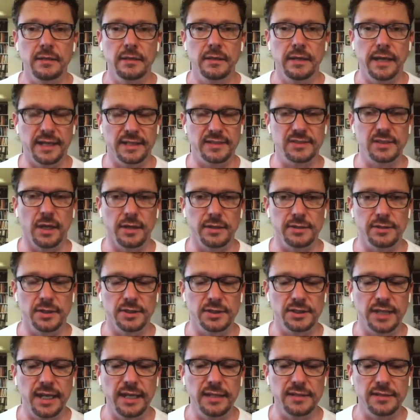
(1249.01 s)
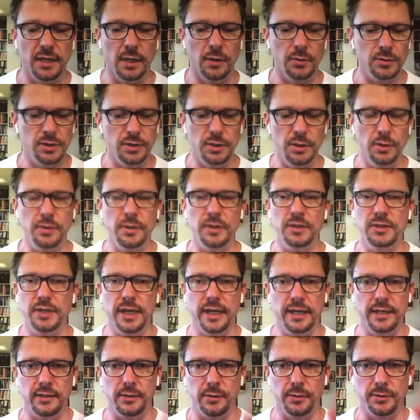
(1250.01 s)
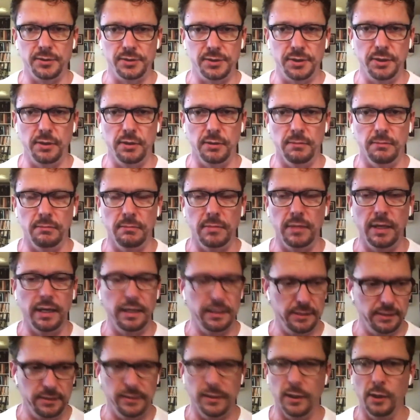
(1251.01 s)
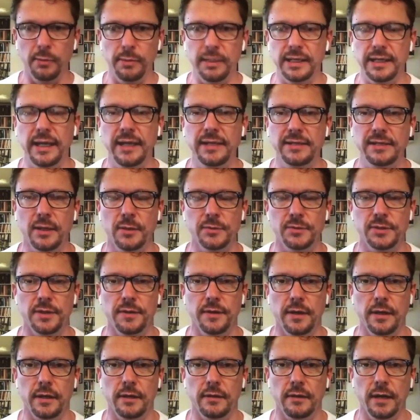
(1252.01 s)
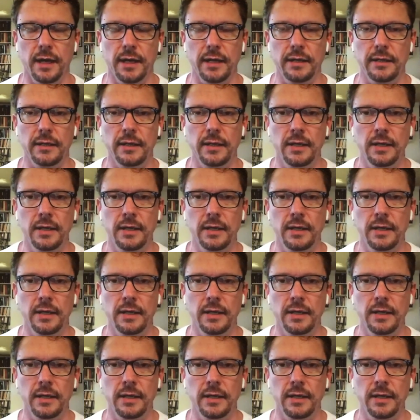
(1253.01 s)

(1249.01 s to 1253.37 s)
exogenous ketones and you can check your serum. There'll be ketones in there, right?